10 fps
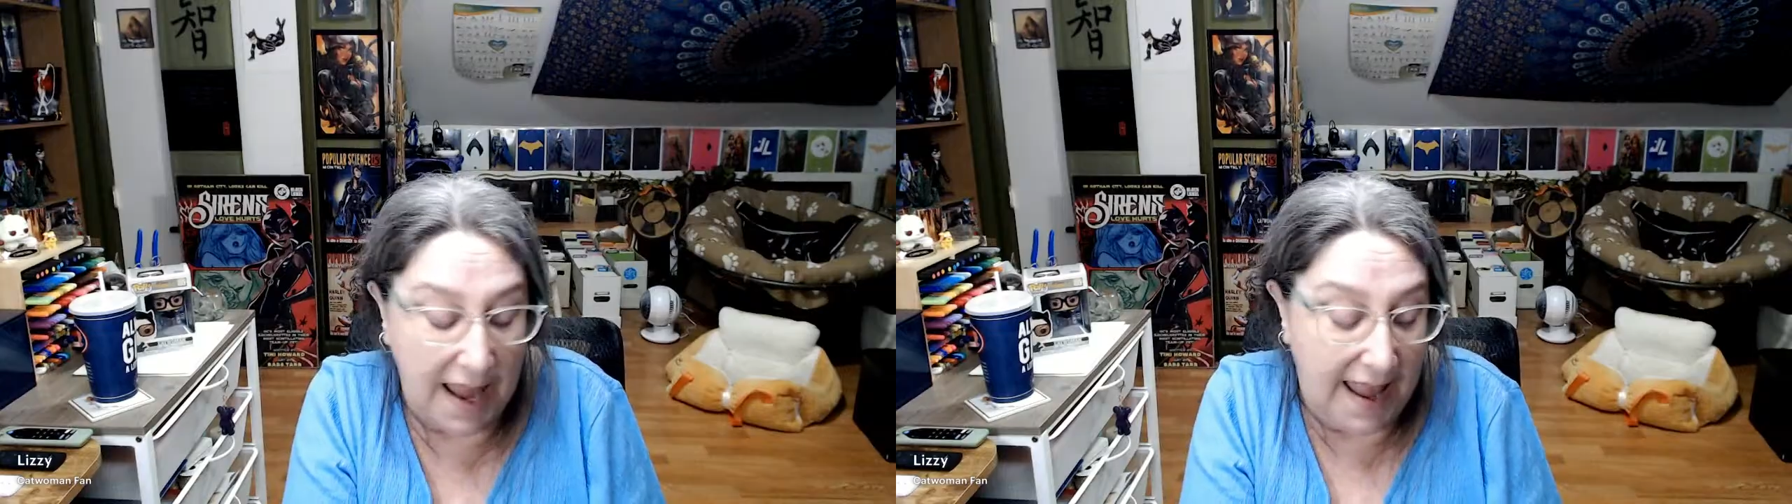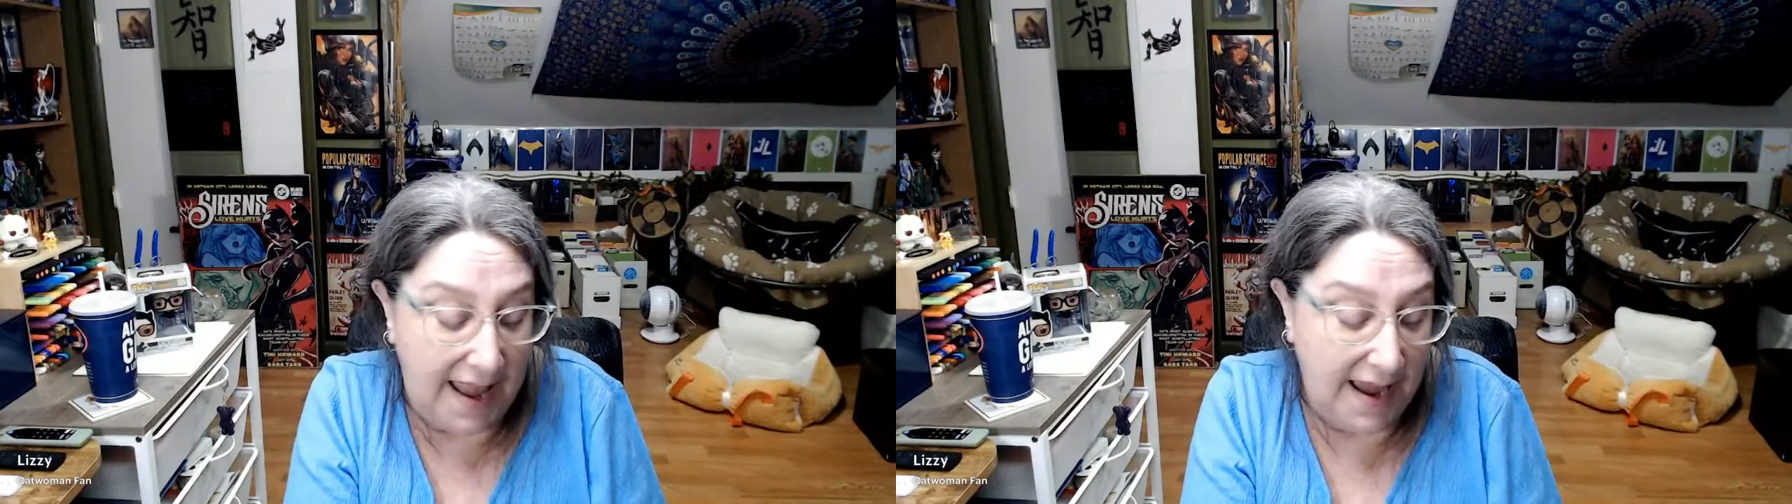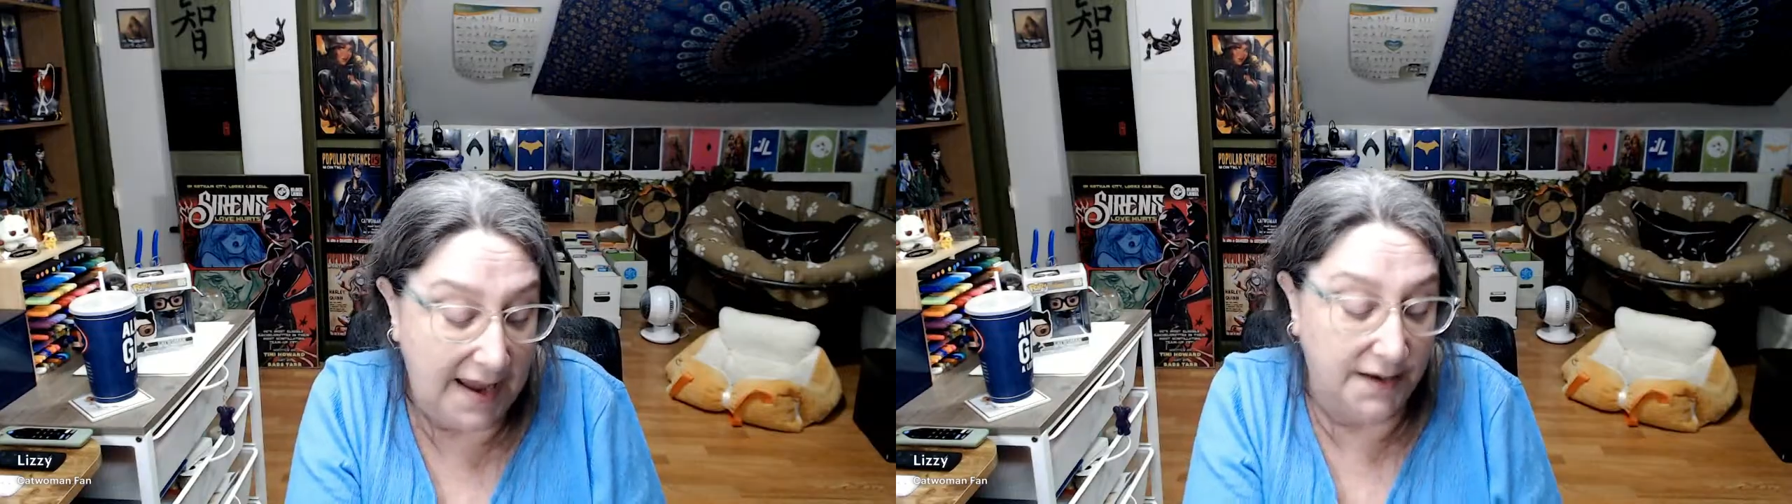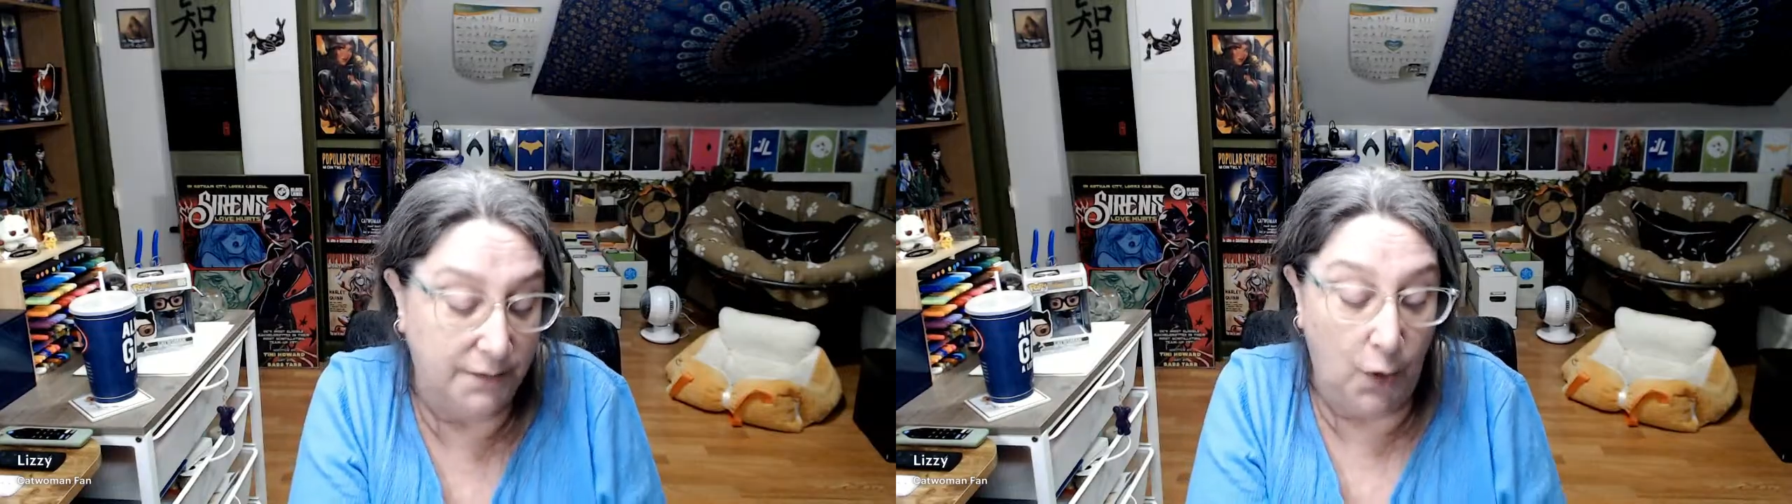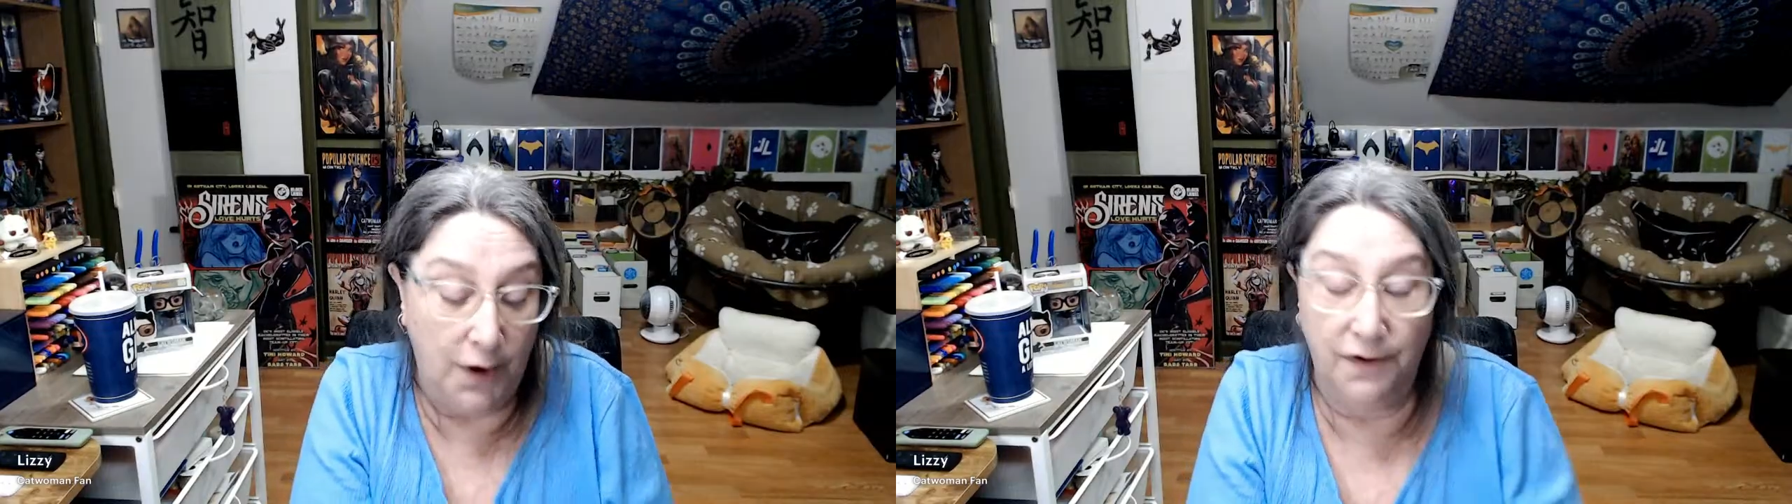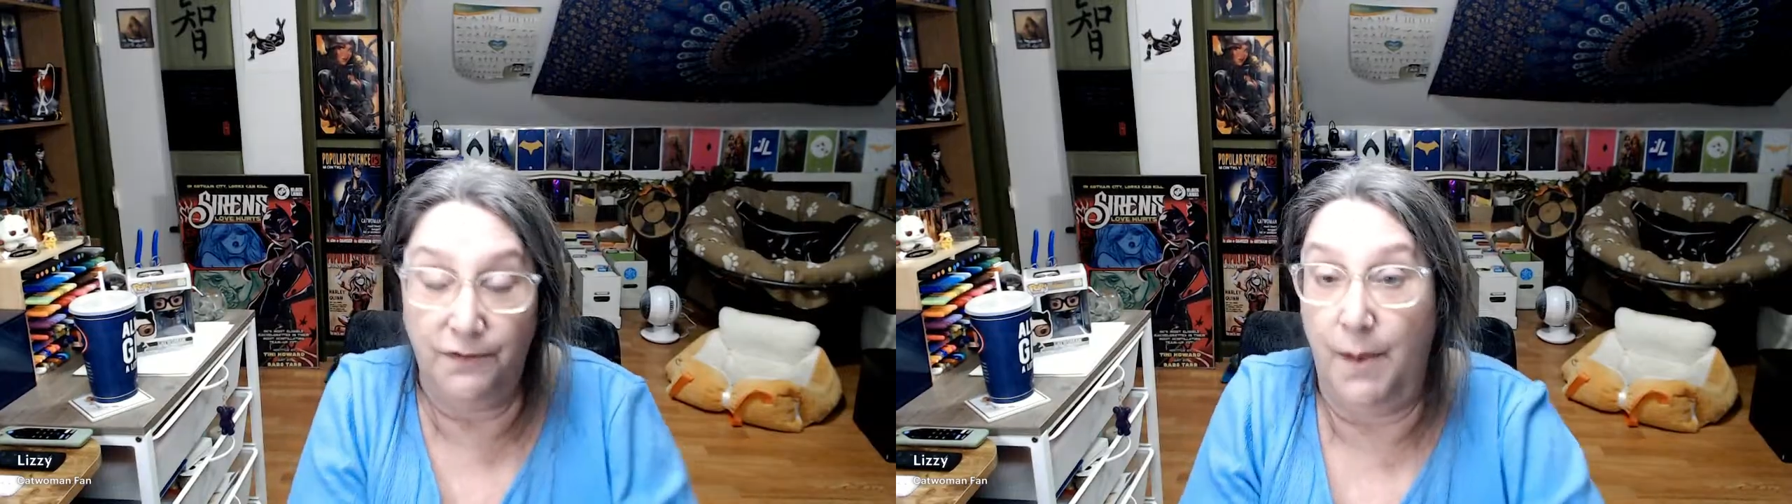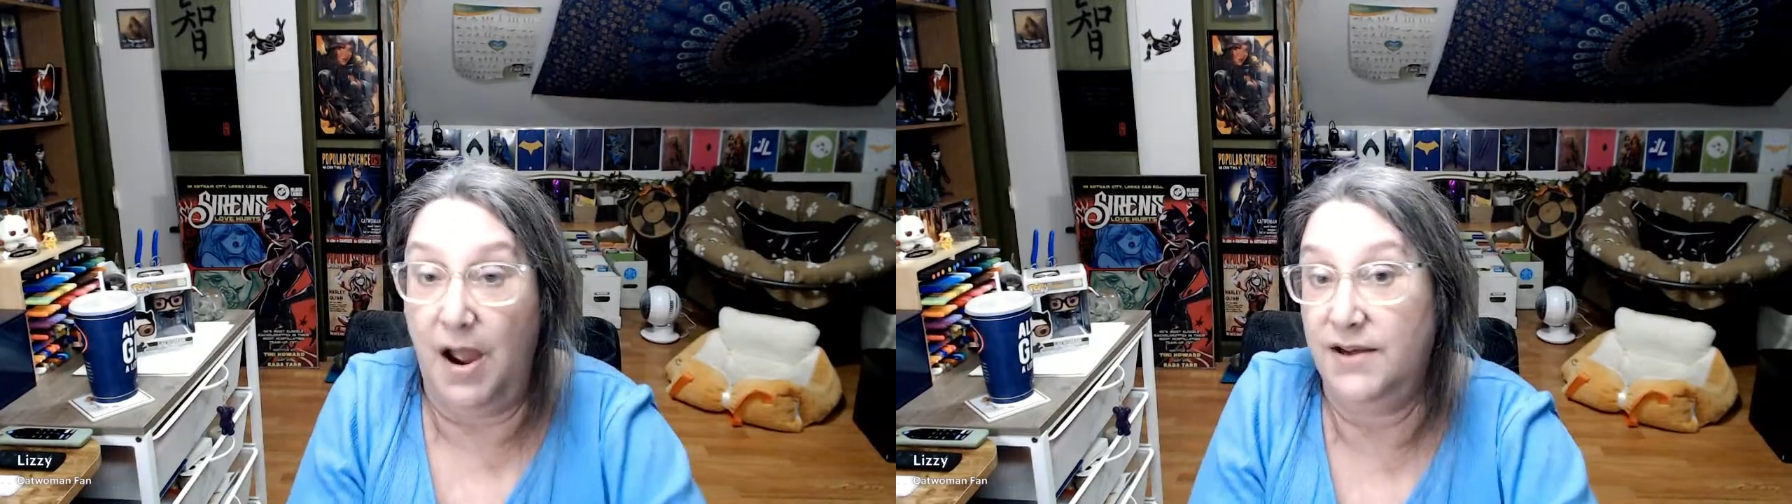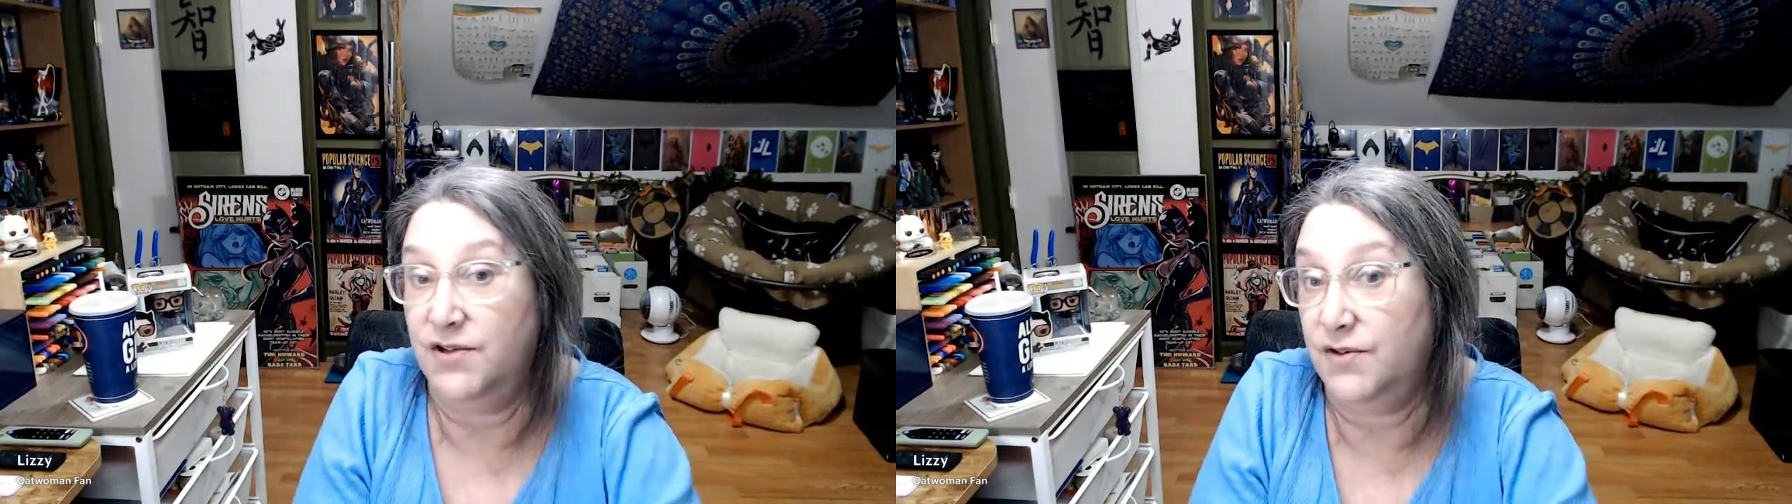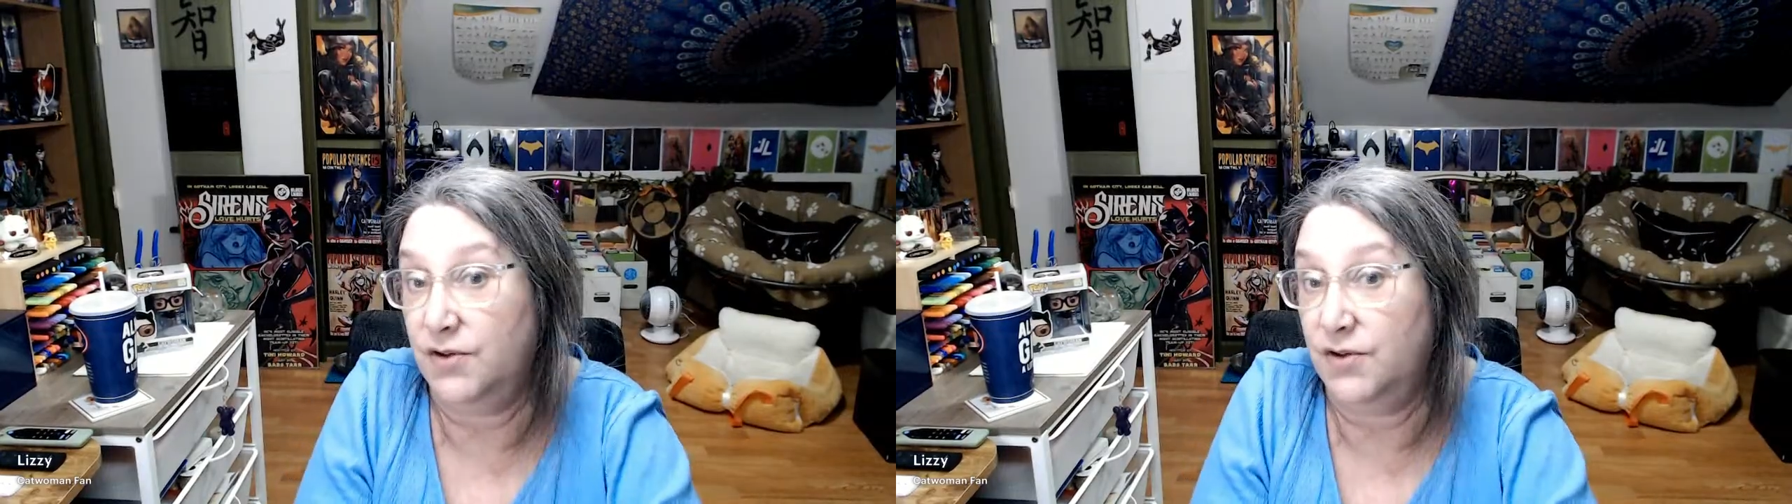and one of my